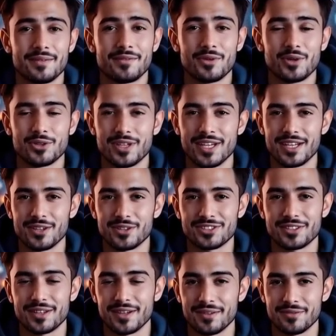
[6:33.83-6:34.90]
For
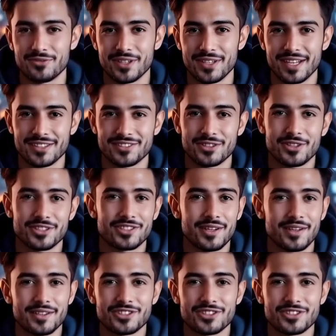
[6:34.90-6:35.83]
creators, freelancers,